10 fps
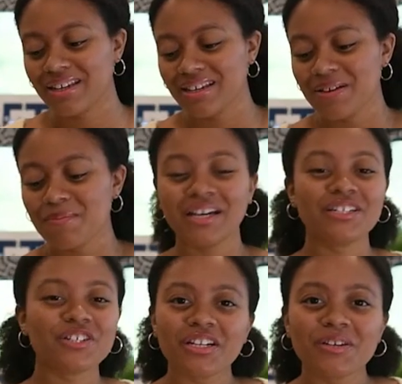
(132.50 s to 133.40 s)
my
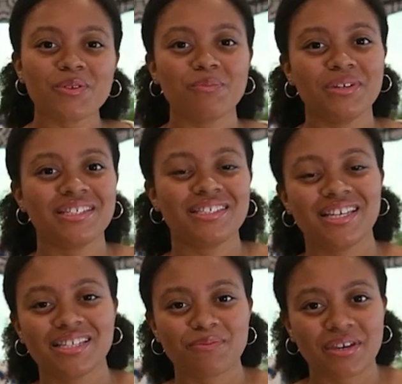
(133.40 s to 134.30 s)
journey with beets has
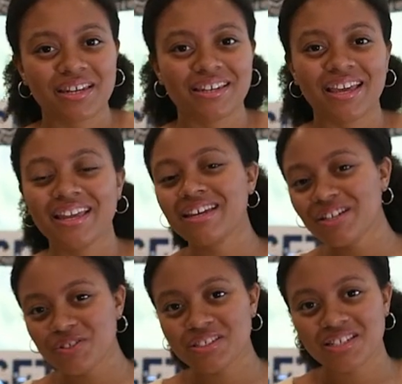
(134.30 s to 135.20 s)
been an
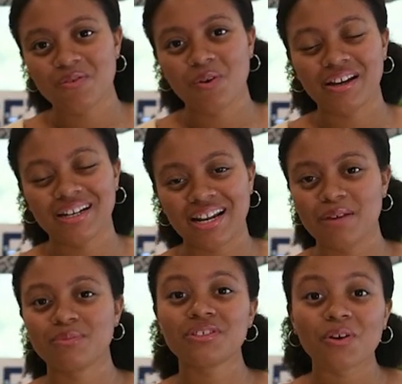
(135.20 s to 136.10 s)
interesting one, and I'm
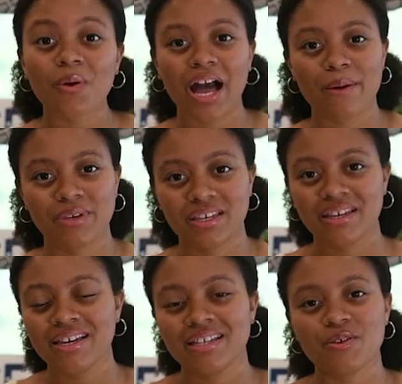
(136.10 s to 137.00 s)
so happy
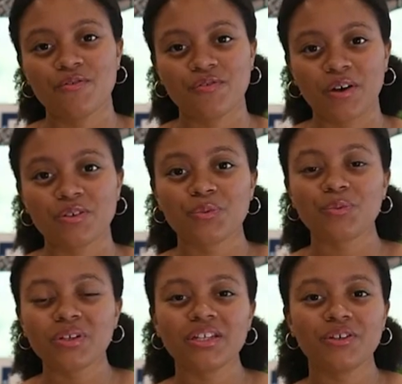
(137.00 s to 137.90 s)
to have found a
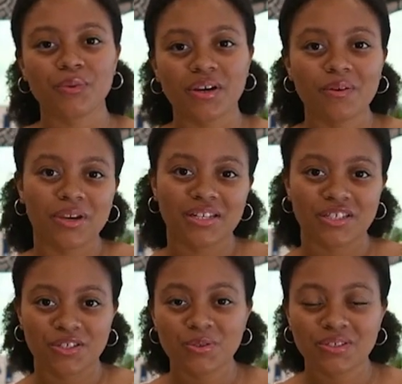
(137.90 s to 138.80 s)
really great way to
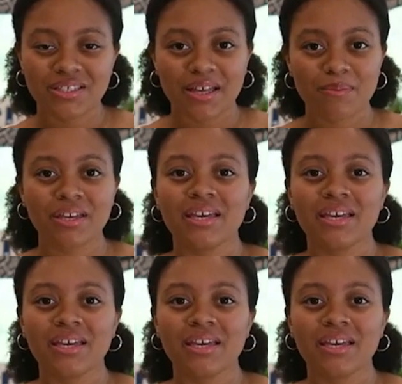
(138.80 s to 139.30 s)
use them,